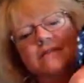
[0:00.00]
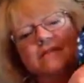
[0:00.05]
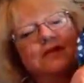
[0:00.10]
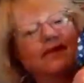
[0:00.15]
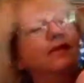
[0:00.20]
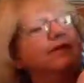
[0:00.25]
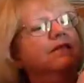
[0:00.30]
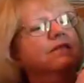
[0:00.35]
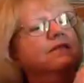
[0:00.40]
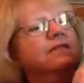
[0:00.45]

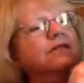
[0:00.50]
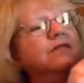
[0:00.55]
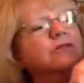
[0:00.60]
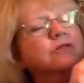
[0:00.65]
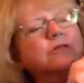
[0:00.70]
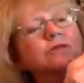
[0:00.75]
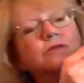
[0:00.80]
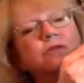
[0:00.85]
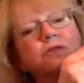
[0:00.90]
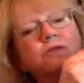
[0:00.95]
It's a little
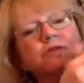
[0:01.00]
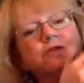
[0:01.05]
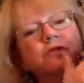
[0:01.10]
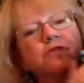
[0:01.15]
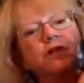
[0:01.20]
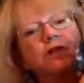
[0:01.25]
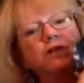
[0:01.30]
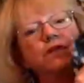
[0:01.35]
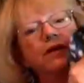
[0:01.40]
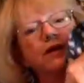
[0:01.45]
too warm to
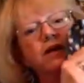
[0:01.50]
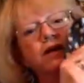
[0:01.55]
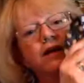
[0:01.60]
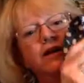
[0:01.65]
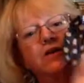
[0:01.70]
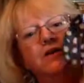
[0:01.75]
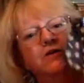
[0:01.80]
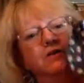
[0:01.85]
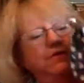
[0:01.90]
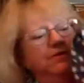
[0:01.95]
wear right
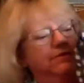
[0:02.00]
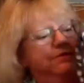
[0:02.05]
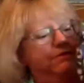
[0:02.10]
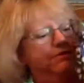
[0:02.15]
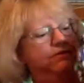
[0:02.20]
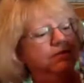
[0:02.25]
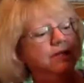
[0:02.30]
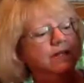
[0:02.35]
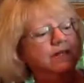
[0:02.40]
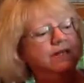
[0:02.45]
now,
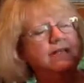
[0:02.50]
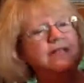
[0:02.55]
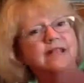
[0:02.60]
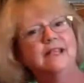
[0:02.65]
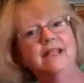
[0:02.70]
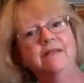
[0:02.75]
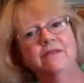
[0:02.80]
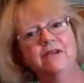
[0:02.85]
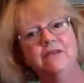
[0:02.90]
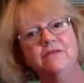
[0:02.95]
but it
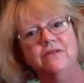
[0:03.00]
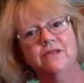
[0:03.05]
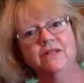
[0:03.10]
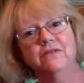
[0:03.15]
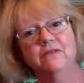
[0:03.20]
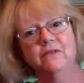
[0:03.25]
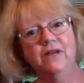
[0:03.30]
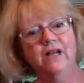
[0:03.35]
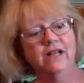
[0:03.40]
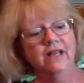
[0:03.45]
came out
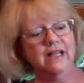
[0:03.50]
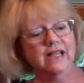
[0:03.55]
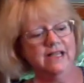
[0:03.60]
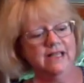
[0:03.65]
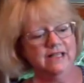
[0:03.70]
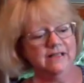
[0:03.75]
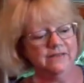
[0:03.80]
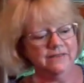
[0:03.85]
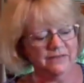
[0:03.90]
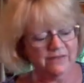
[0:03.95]
really well and
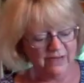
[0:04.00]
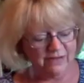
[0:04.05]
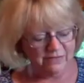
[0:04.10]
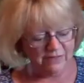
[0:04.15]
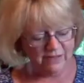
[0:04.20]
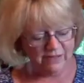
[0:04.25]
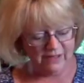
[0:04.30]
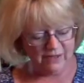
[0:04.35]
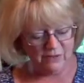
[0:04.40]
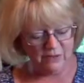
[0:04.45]
it fit
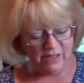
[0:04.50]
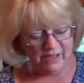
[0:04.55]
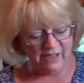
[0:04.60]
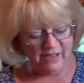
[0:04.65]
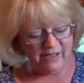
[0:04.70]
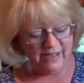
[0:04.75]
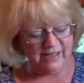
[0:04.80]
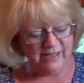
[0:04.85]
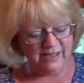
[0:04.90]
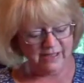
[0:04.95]
really
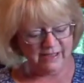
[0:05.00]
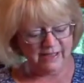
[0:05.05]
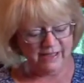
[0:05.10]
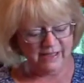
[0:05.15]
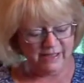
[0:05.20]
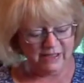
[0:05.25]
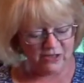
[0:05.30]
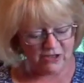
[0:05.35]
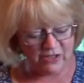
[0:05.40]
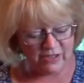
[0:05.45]
well. And I
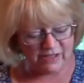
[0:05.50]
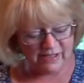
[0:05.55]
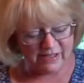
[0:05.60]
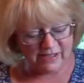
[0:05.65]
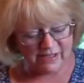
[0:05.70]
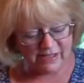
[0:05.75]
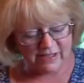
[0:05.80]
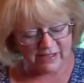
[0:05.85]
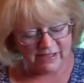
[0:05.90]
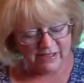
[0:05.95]
did
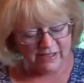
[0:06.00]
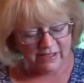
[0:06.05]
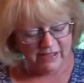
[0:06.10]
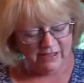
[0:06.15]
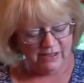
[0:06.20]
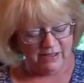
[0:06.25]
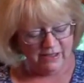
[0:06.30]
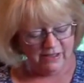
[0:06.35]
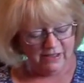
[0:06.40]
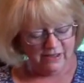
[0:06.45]
adjust
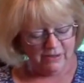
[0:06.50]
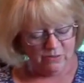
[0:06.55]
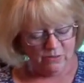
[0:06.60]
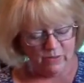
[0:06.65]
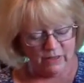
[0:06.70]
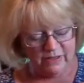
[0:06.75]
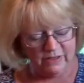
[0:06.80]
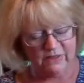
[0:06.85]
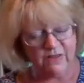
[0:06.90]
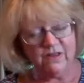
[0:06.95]

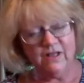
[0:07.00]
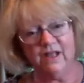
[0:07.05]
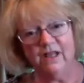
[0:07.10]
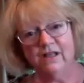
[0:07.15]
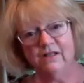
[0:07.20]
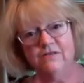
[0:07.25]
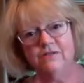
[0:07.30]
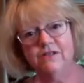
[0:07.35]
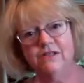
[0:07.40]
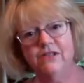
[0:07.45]
one
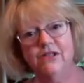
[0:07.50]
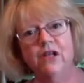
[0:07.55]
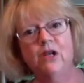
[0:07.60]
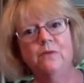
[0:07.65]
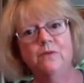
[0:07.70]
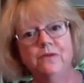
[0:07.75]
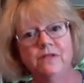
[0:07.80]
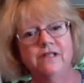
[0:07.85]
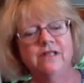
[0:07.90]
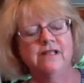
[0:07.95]
thing which
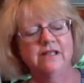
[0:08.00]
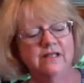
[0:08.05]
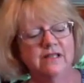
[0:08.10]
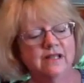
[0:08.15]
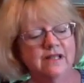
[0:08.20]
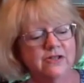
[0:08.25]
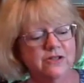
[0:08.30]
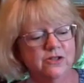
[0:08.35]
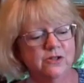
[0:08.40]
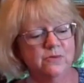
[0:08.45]
helped it.
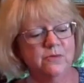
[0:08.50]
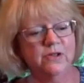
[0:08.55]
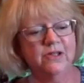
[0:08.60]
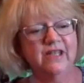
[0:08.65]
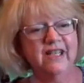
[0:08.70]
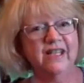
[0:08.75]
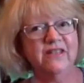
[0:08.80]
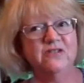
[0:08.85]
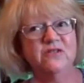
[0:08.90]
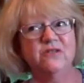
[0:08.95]
I just put
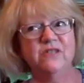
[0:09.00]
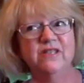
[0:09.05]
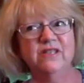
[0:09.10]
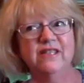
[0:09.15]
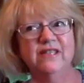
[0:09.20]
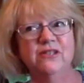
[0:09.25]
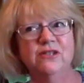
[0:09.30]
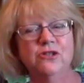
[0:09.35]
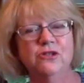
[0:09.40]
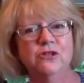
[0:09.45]
an extra
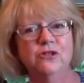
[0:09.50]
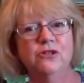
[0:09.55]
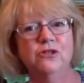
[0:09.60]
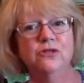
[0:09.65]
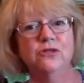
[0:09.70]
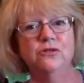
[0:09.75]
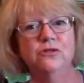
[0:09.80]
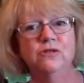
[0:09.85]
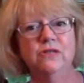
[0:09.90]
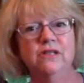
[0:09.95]
inch or
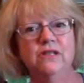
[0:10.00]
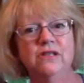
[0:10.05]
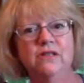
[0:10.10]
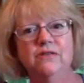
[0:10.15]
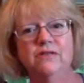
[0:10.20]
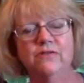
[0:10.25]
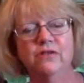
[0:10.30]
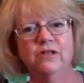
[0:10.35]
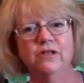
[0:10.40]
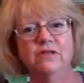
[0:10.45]
two in the
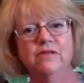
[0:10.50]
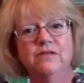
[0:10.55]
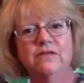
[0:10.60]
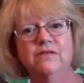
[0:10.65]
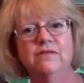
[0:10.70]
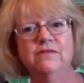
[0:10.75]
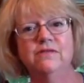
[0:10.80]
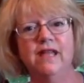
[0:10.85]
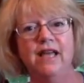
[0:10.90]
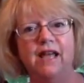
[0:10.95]
front
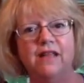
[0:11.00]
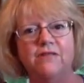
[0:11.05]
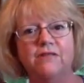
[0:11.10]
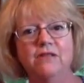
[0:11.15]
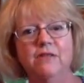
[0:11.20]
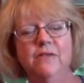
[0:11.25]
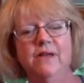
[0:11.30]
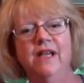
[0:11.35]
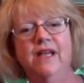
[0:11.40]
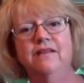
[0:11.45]

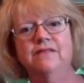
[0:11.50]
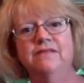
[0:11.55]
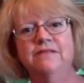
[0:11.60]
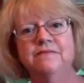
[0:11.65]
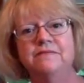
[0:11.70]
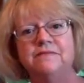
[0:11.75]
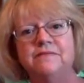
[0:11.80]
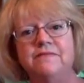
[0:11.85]
gathered panel.